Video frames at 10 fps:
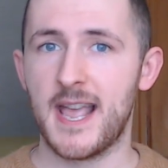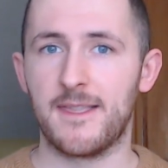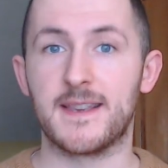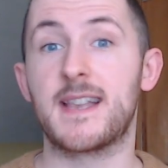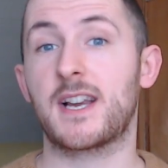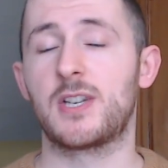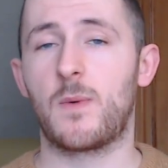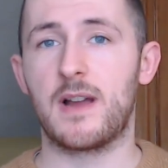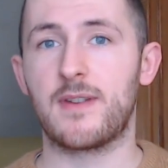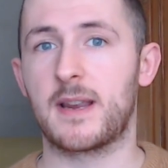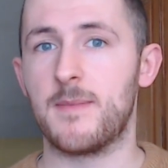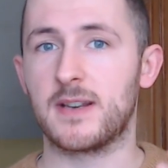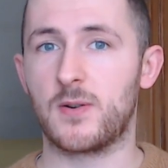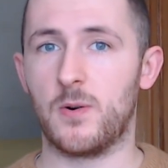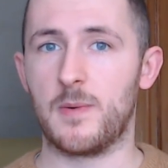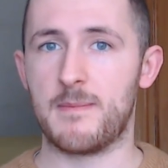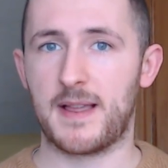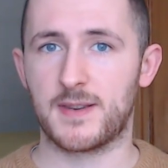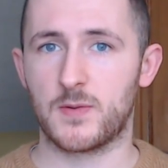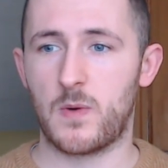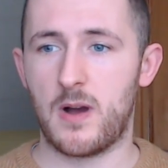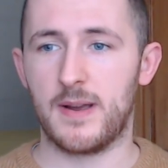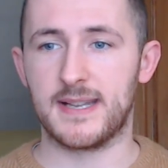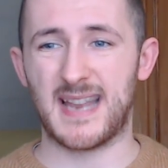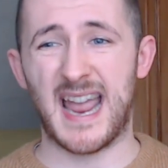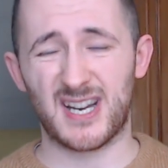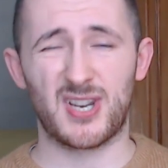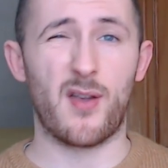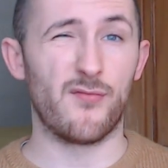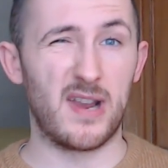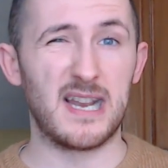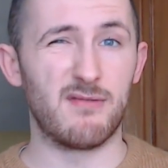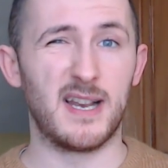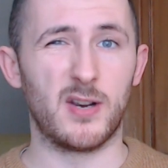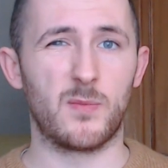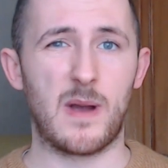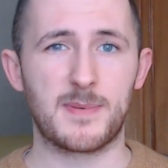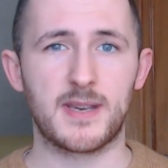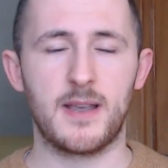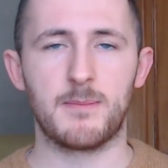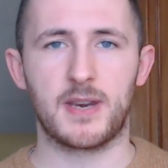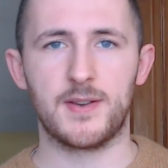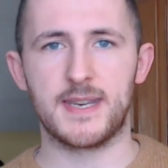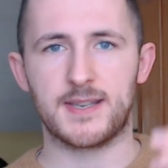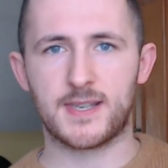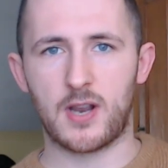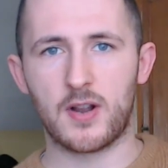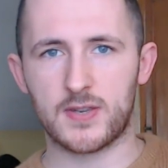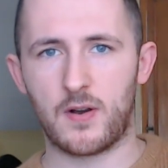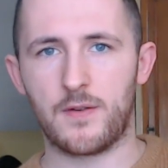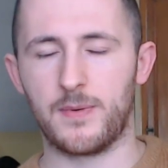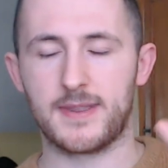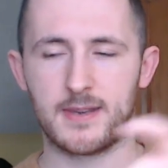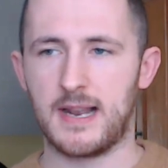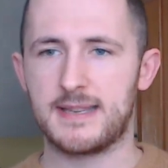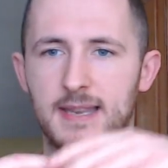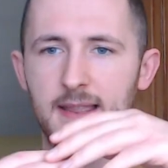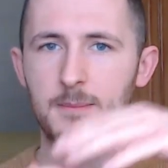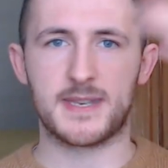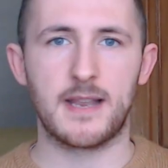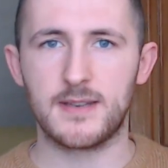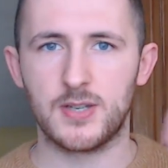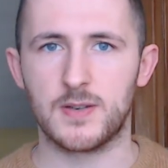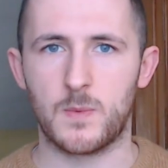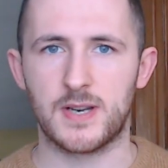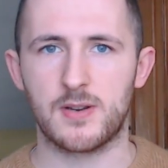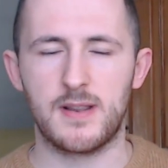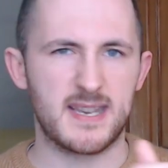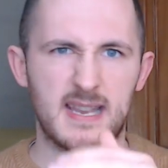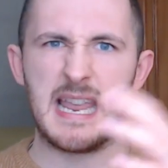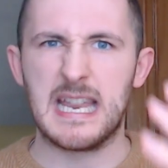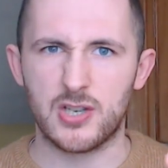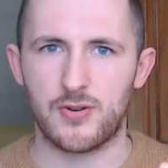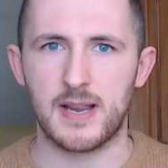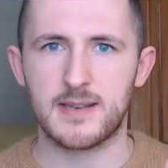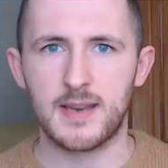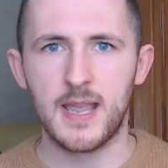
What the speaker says: This is actually why I recommend Corbett Maths as well. It's actually a really, really good website because it starts off with, so let's say the percentages question, let's say interest,